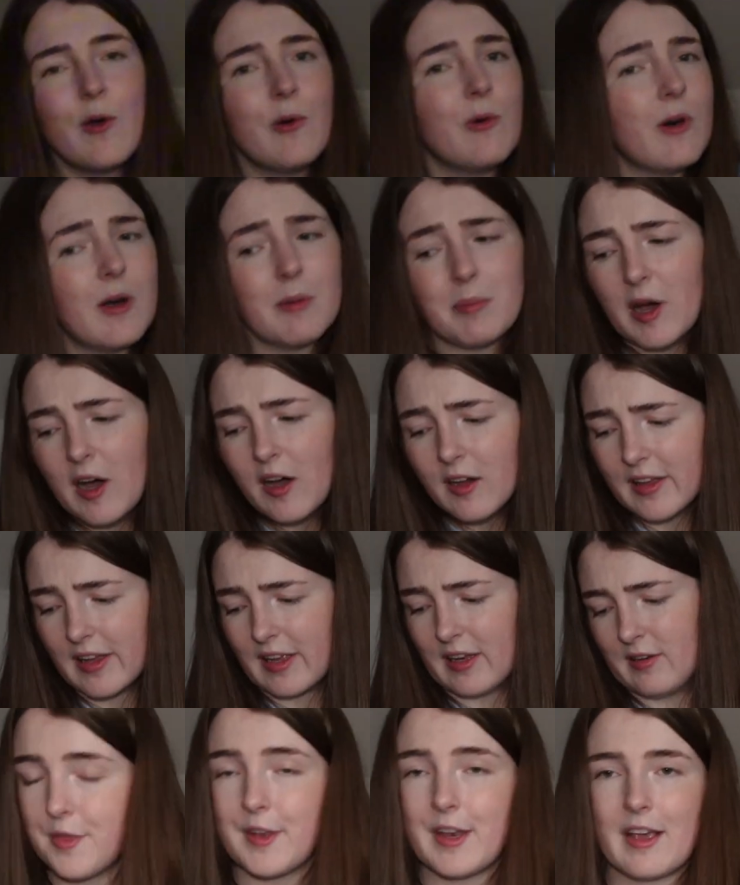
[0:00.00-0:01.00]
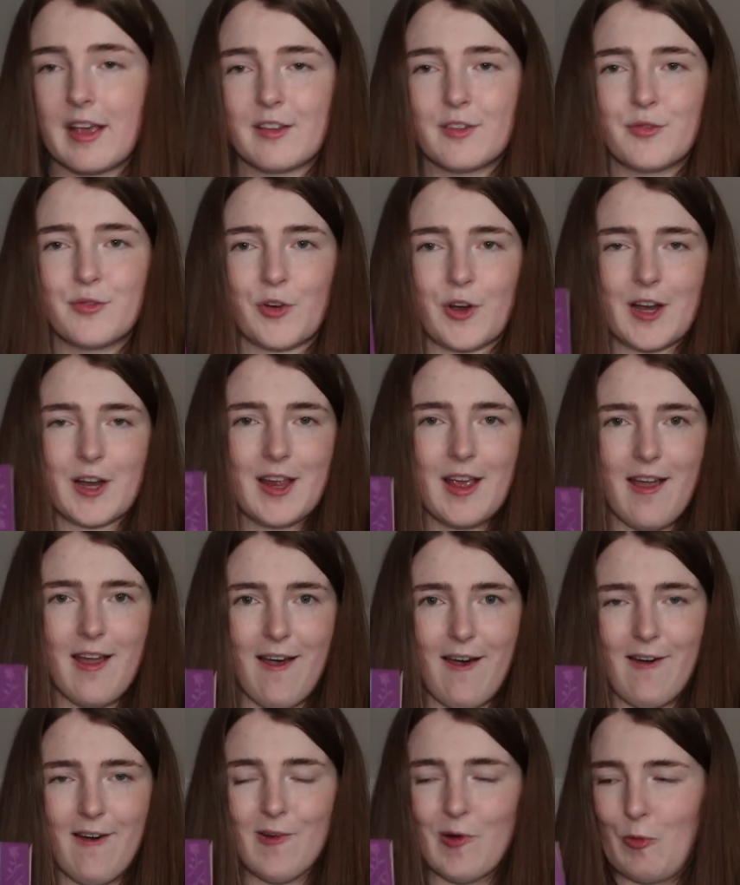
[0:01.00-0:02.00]
What a bargain. The next three
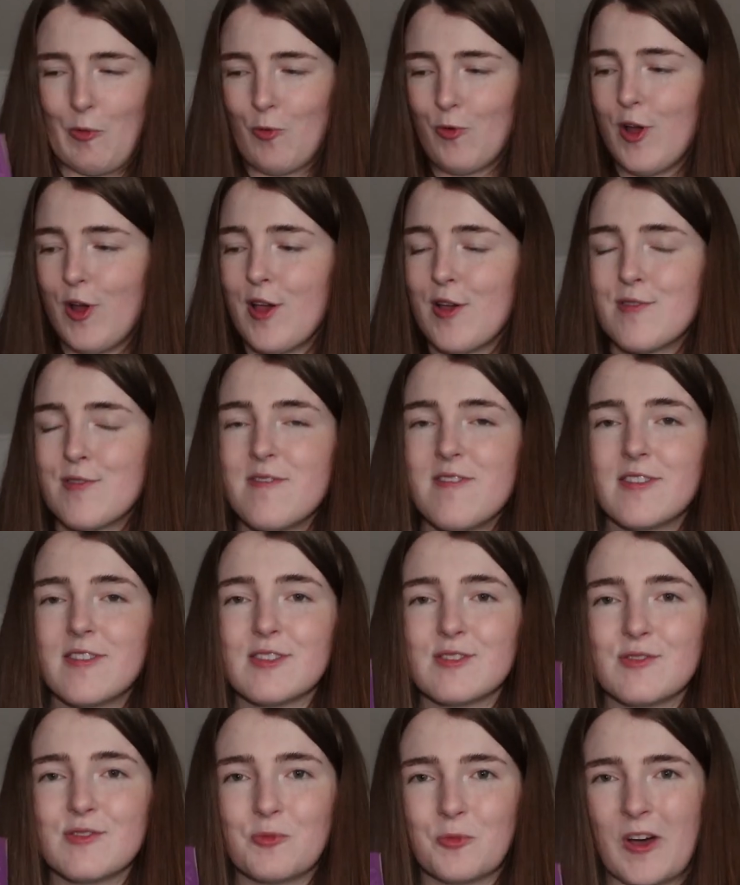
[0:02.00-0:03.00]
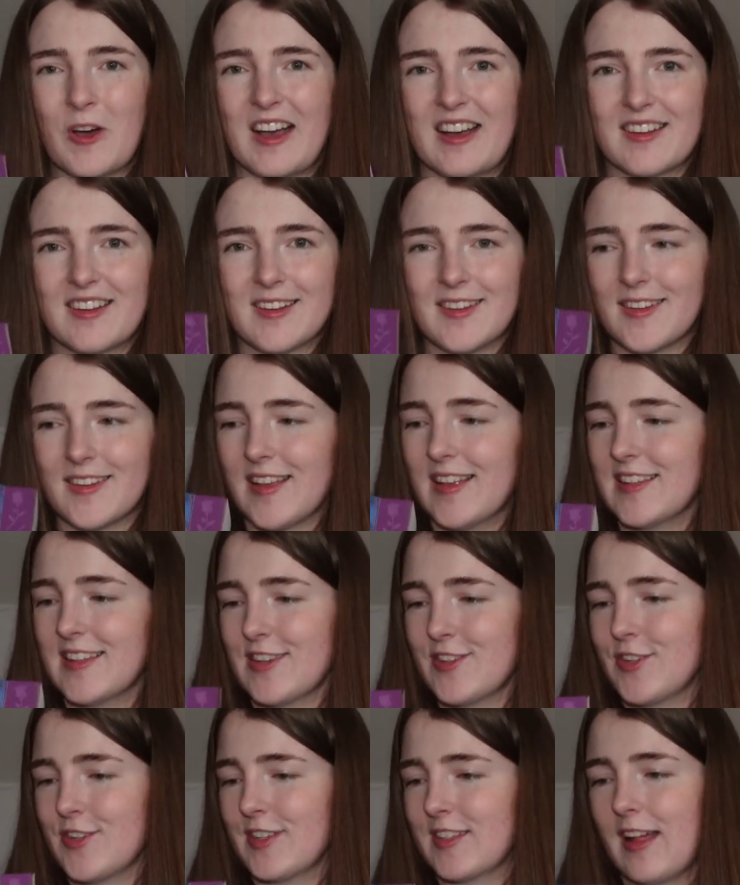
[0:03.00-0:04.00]
are all works
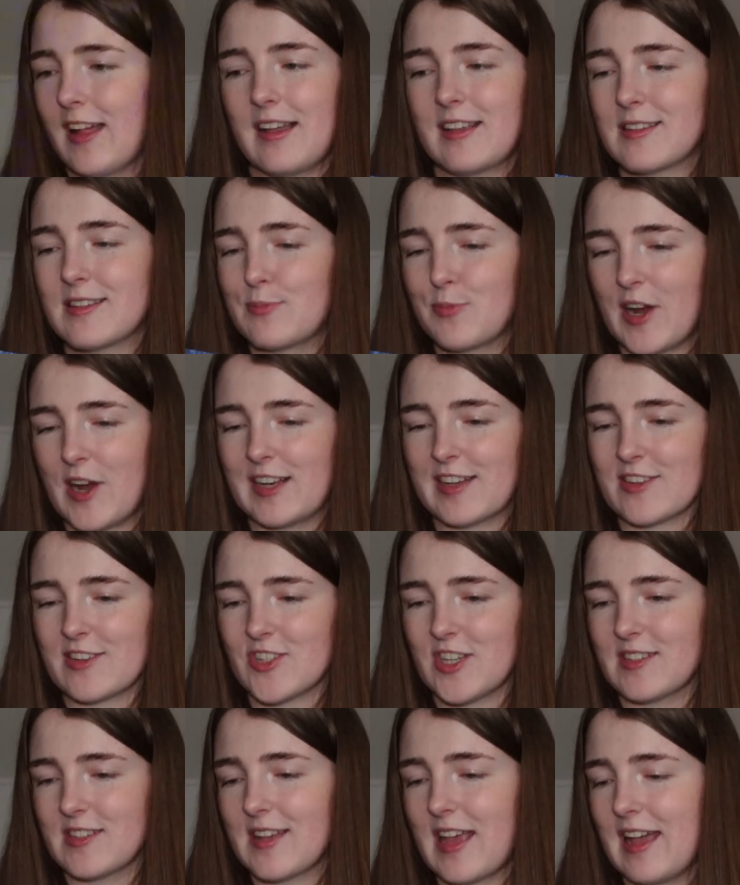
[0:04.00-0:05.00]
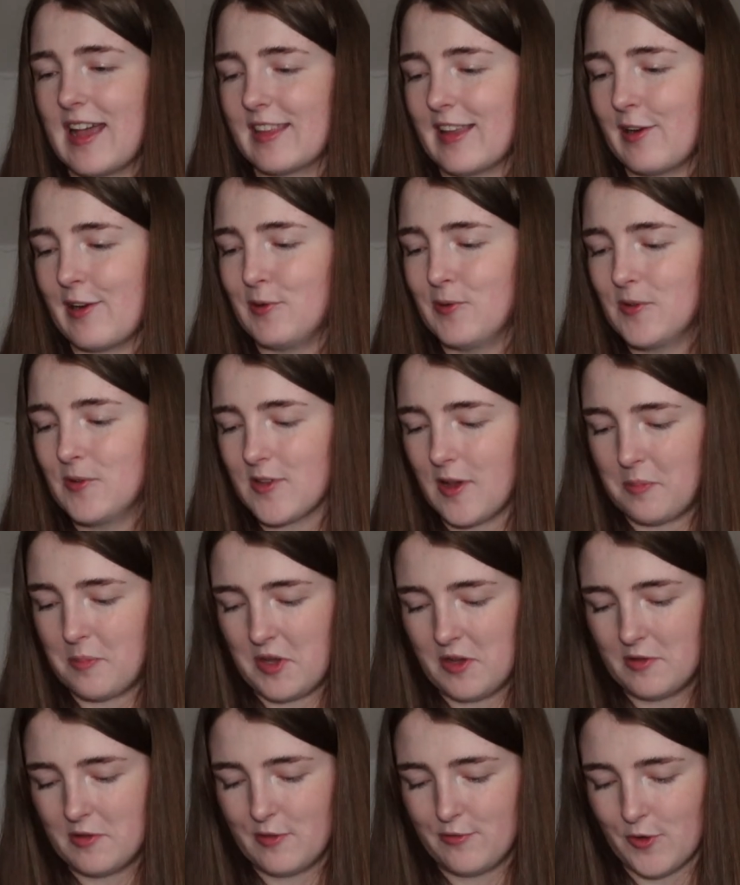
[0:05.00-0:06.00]
edition like sprayed edges, and they're all so
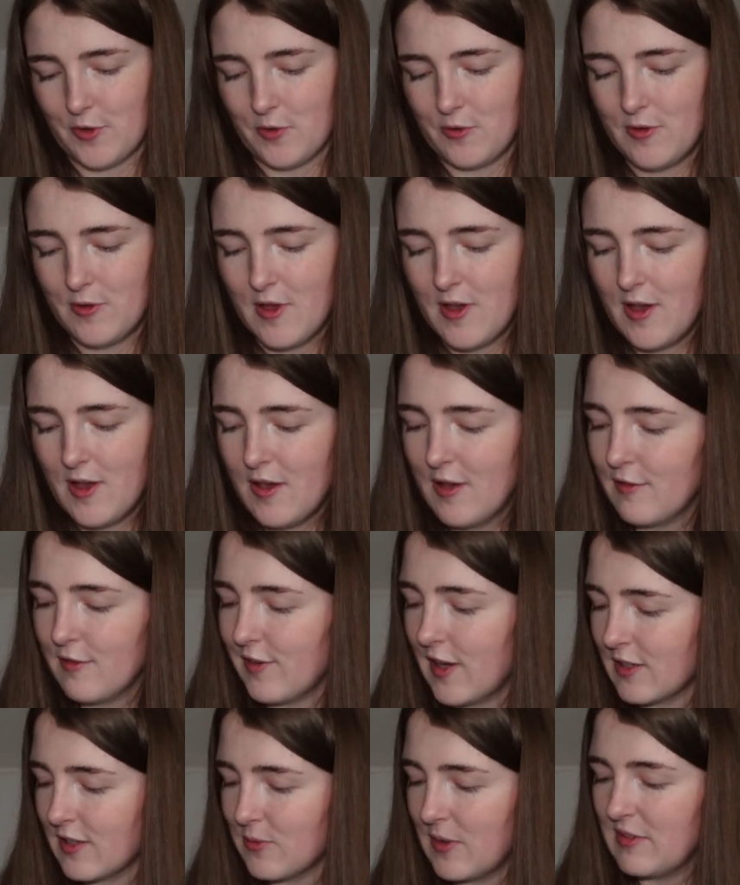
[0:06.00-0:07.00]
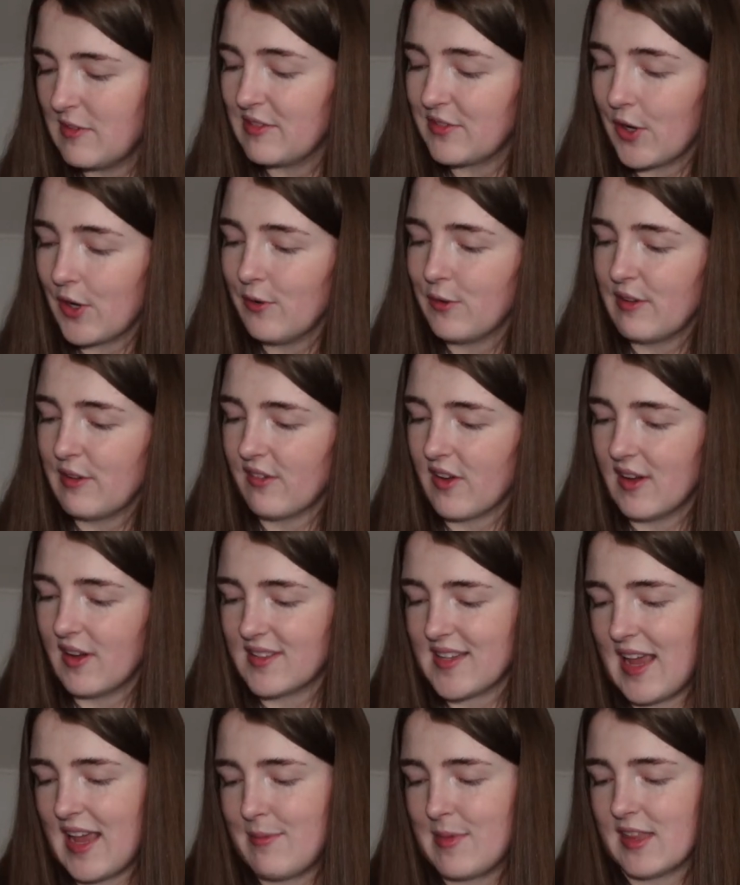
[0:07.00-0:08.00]
beautiful. First one we've got
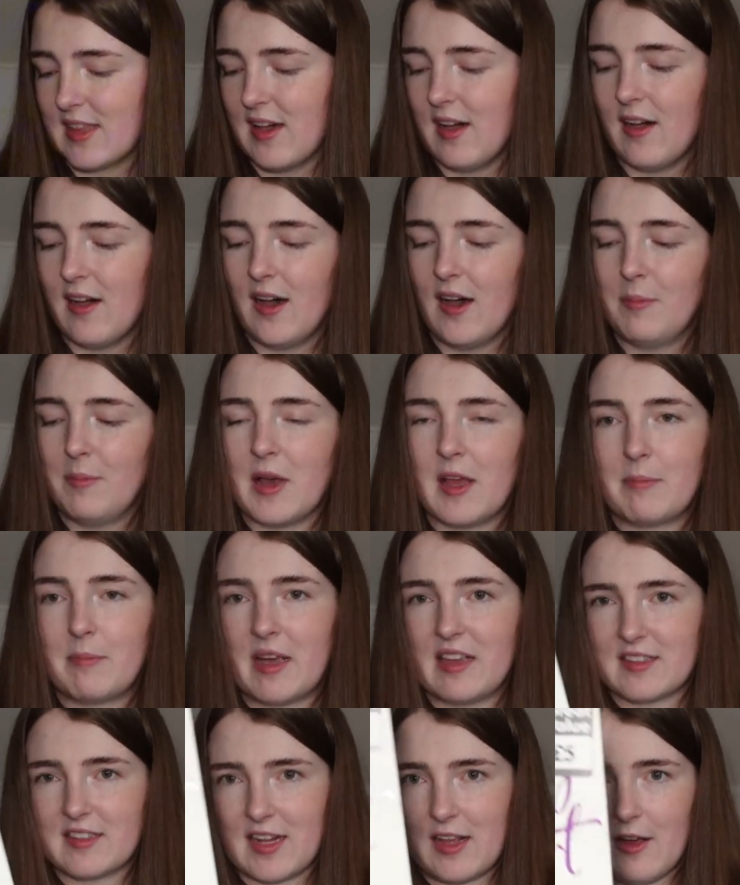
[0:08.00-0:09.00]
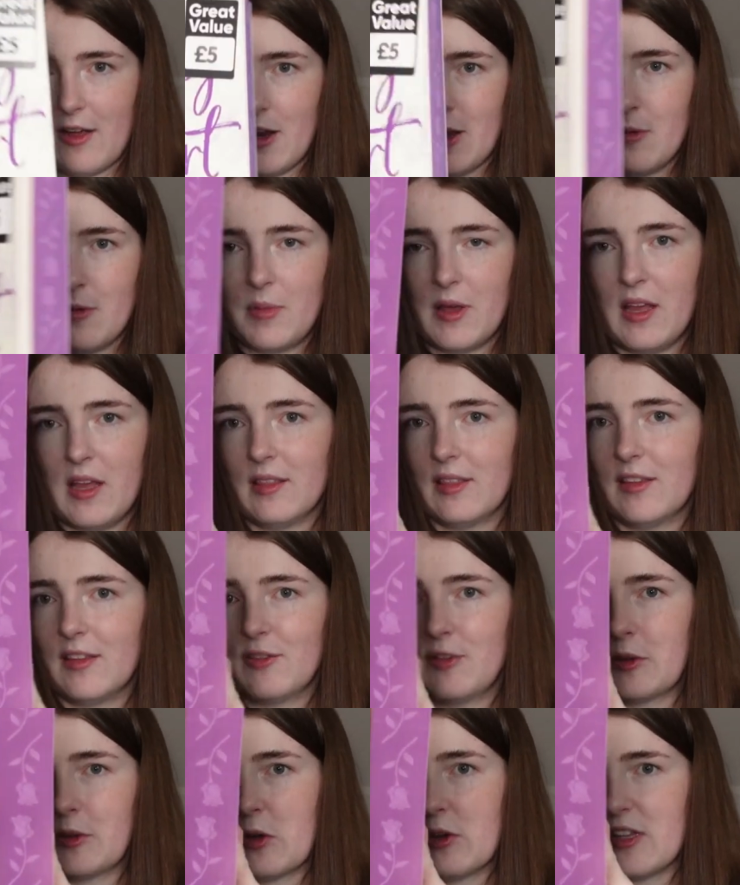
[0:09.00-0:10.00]
Taming the Heart by Paisley Hope, and
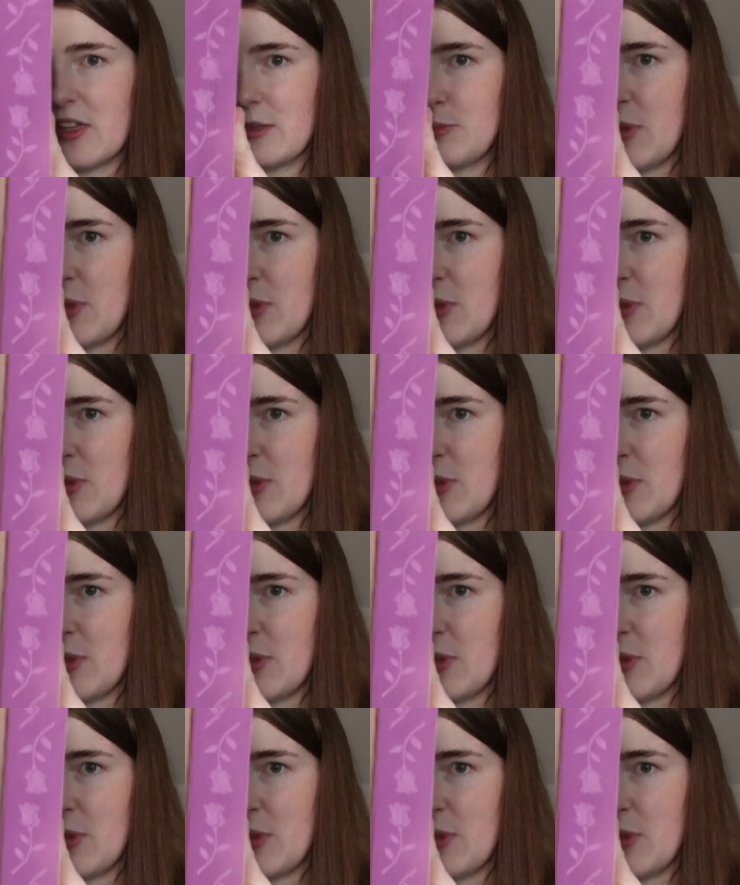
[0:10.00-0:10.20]
we've got these